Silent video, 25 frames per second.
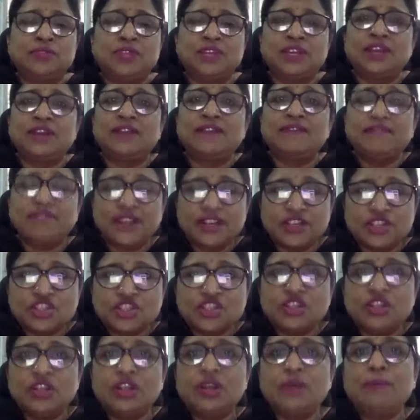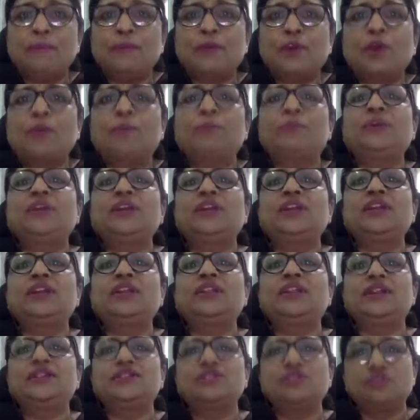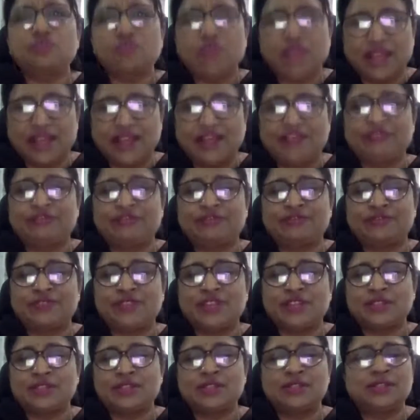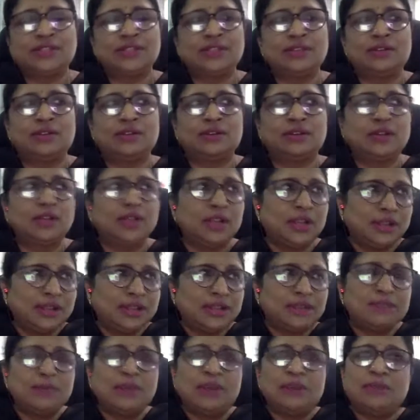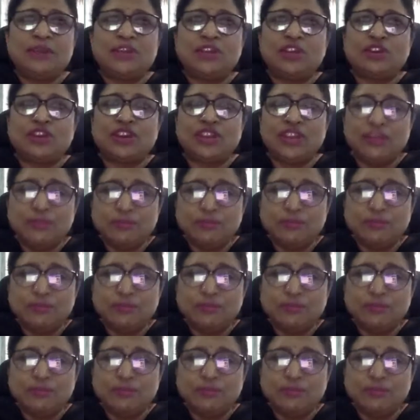the conventional property that you have, that is, it may be your